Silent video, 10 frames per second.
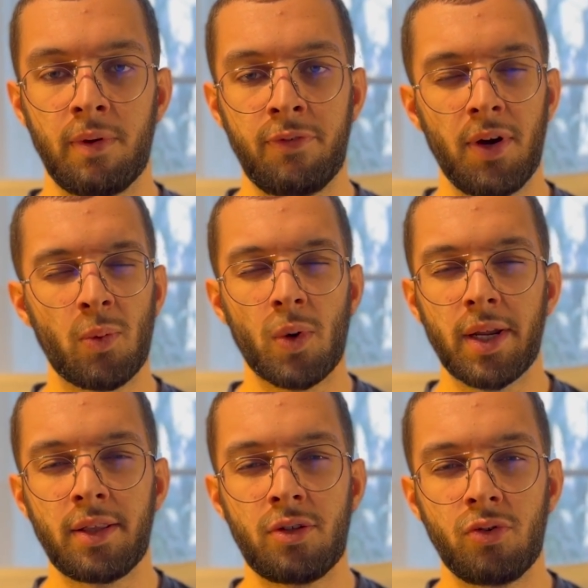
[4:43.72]
if I
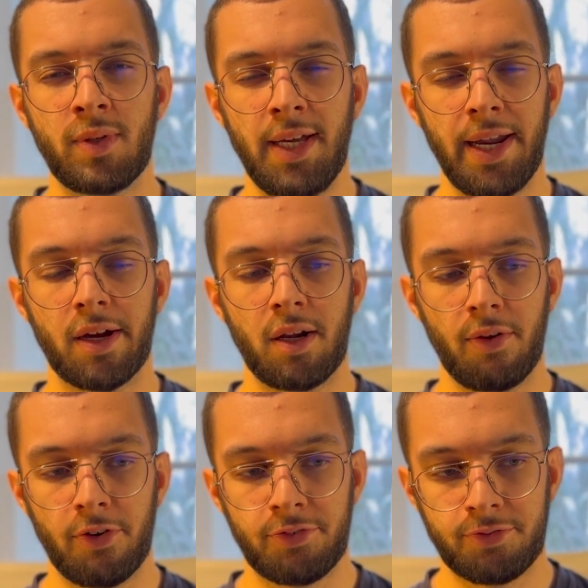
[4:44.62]
wanted to get
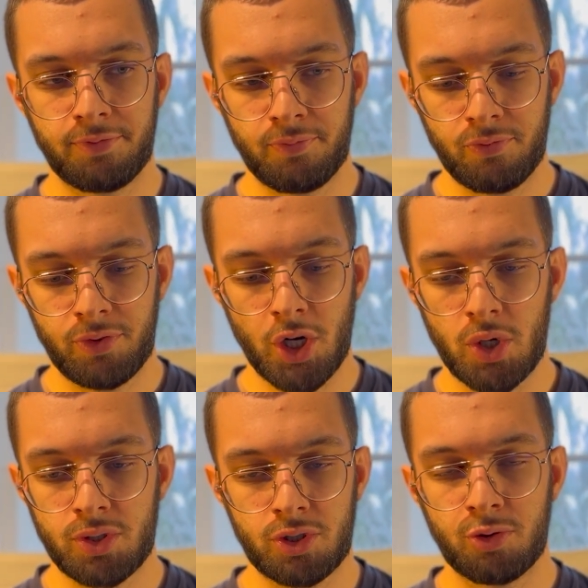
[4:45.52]
out of
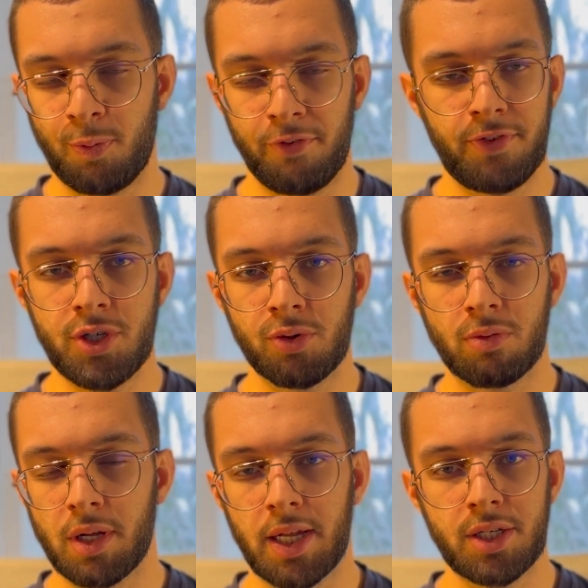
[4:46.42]
those superficial
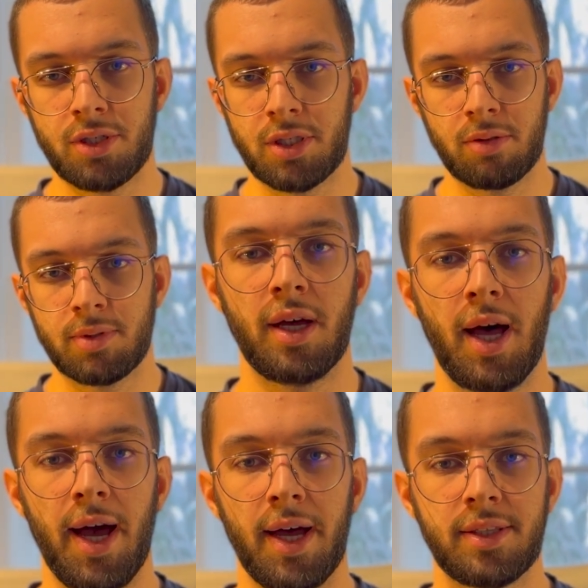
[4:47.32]
relationships,
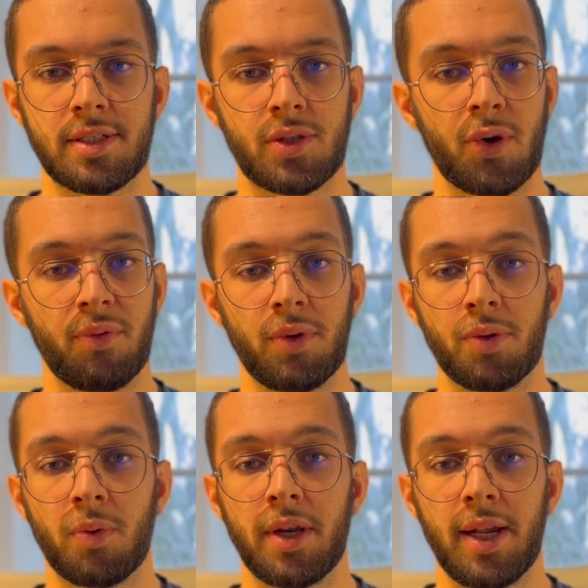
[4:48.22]
I had to start with
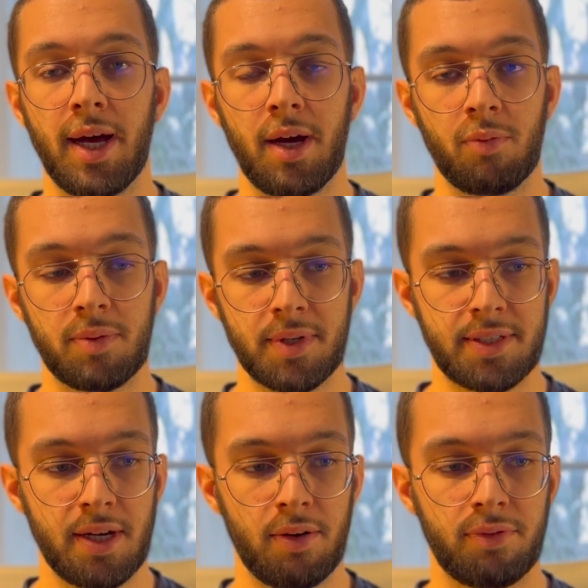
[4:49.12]
the one that I had with
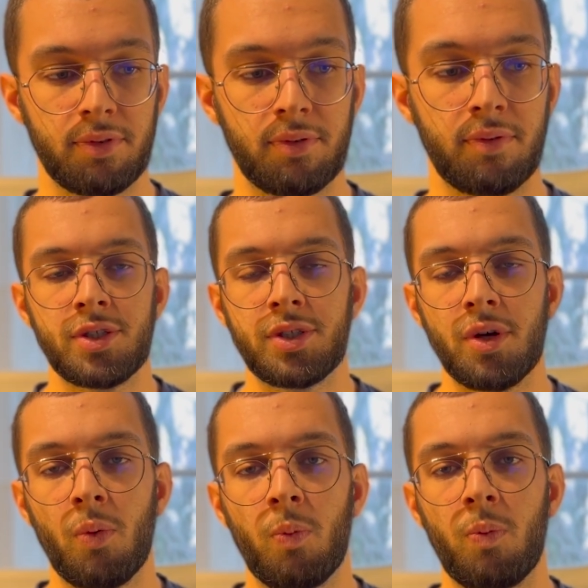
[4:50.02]
myself.
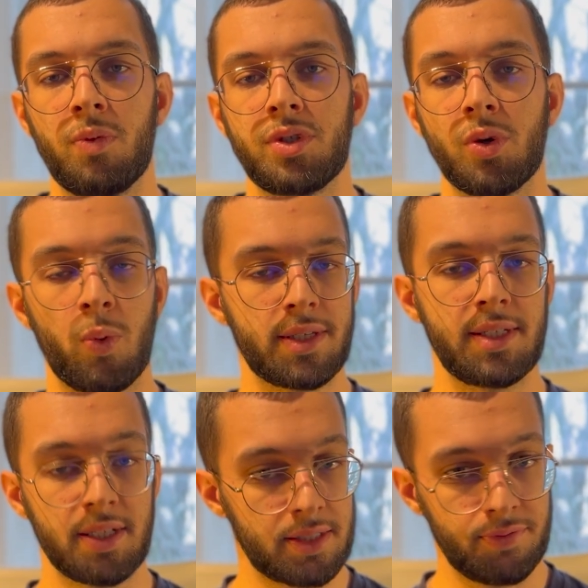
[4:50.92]
So what's
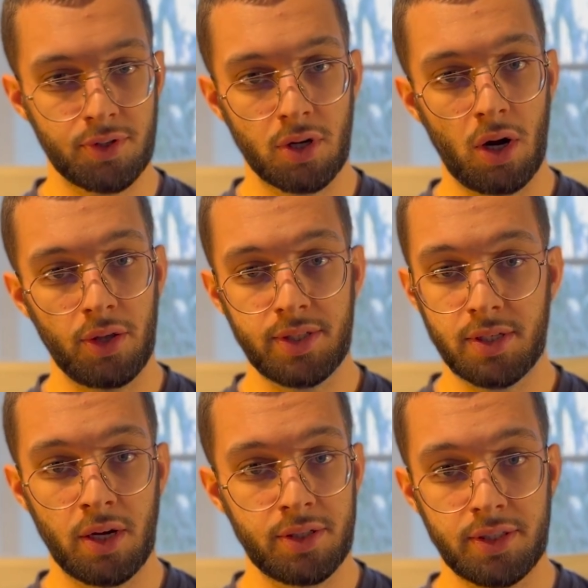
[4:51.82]
next after all this
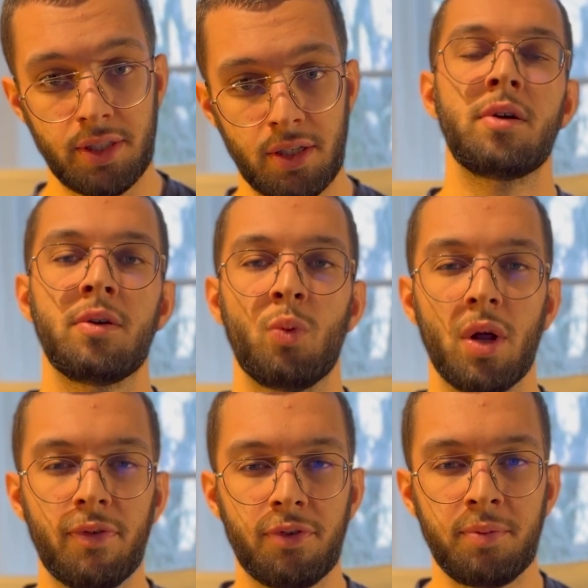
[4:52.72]
honesty?
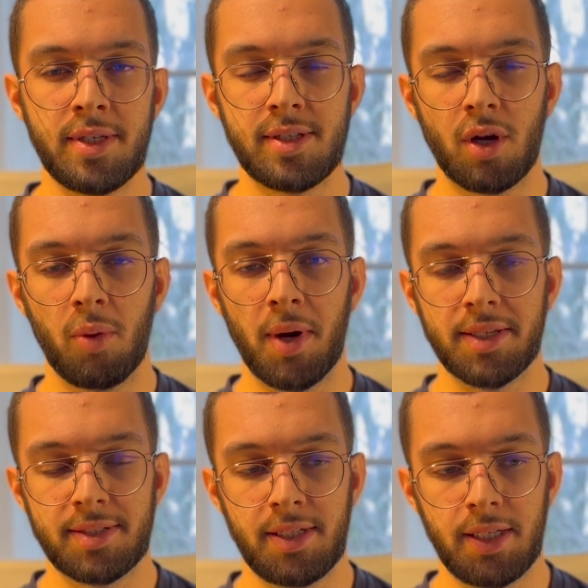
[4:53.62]
Well, for me, it's all
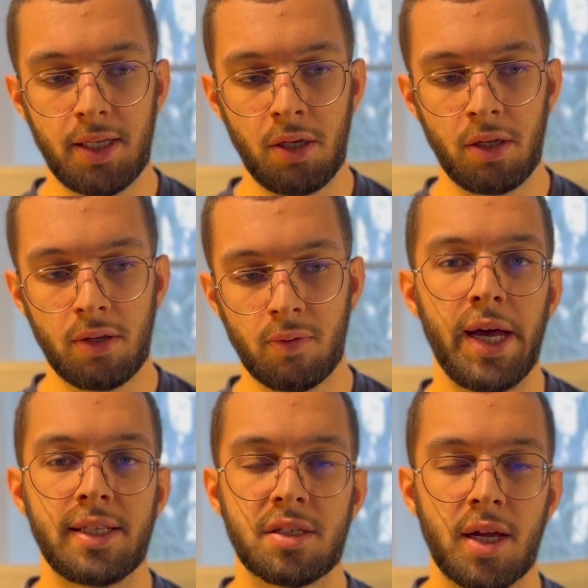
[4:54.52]
about seeking.
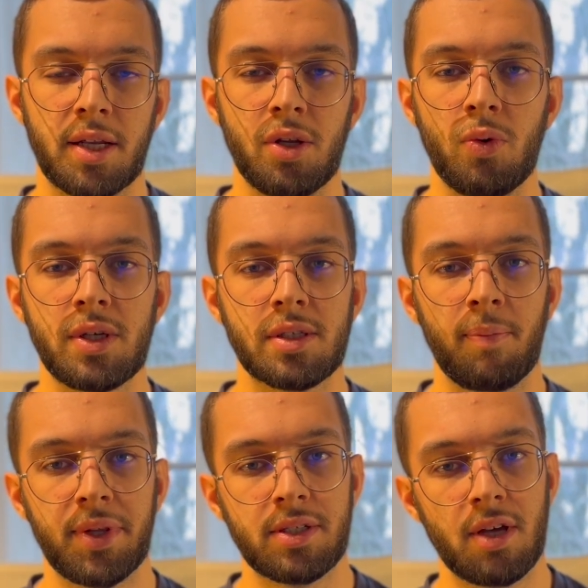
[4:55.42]
It's like knowing
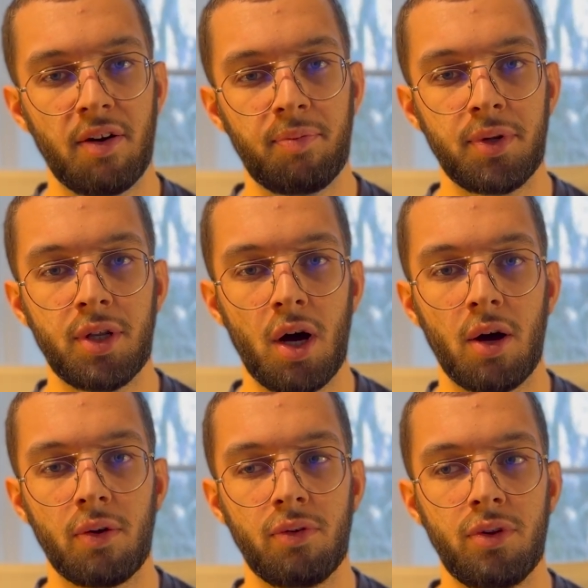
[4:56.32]
something's up and not
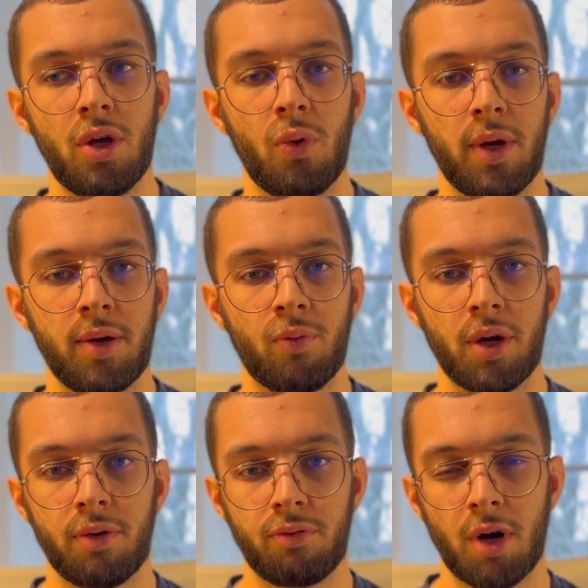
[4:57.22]
knowing
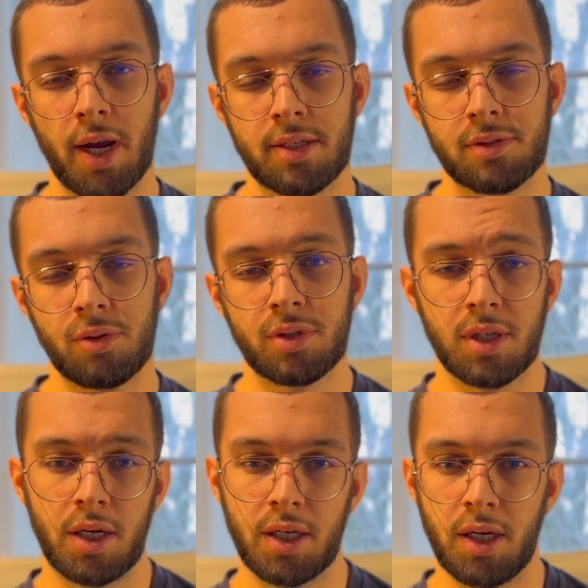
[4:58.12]
what rights looks
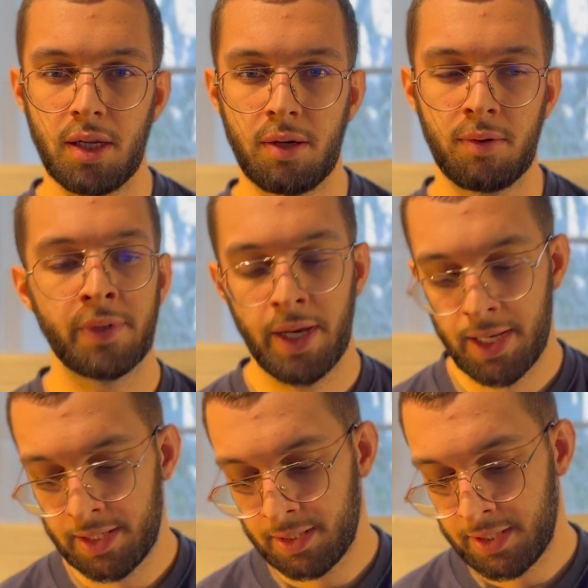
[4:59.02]
like it.
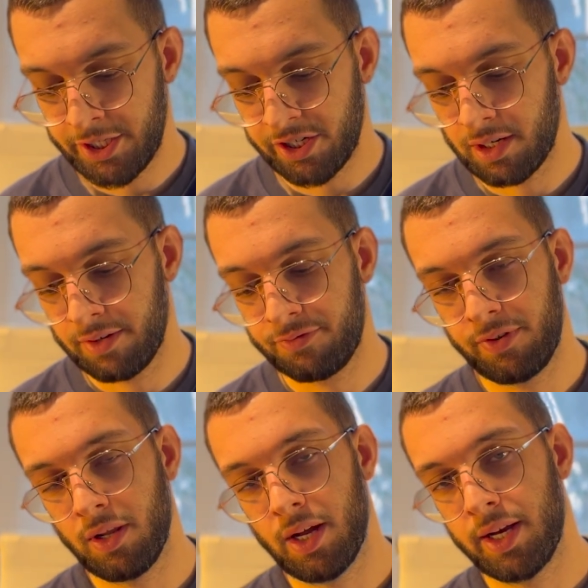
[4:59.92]
And here I
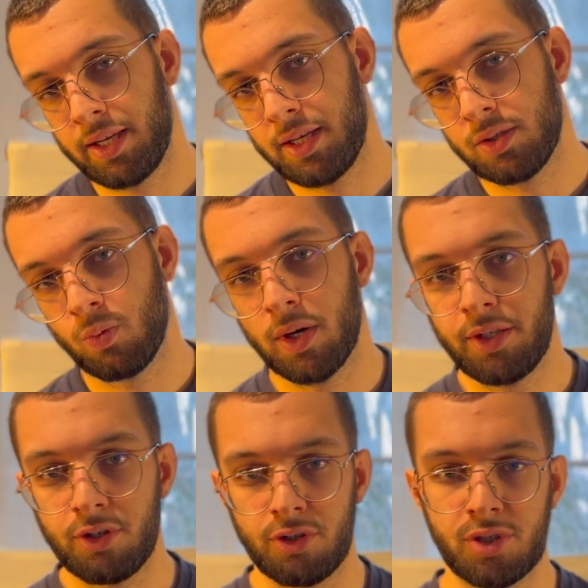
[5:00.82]
feel like is when
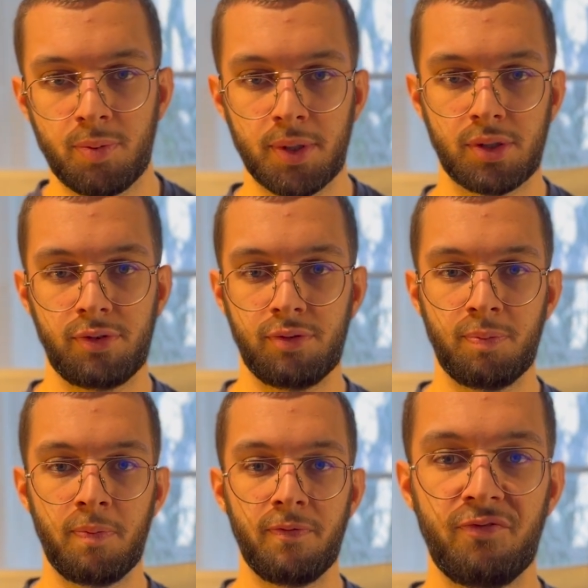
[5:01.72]
you're supposed to
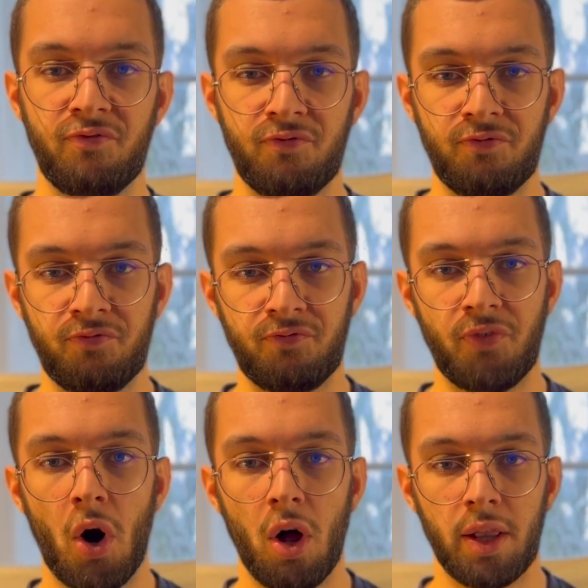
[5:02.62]

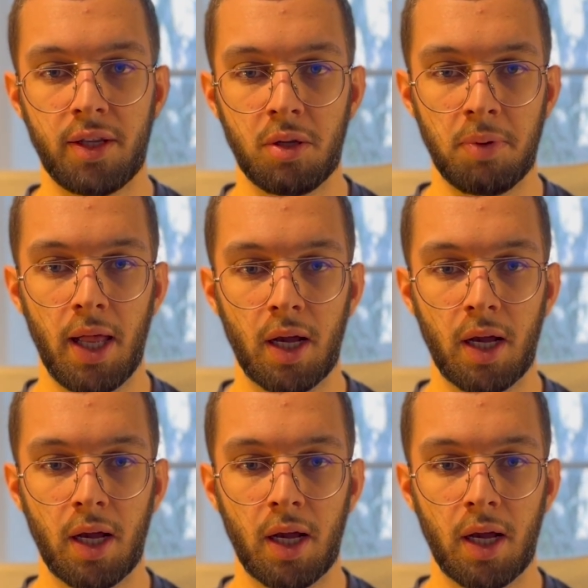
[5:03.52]
fall in the black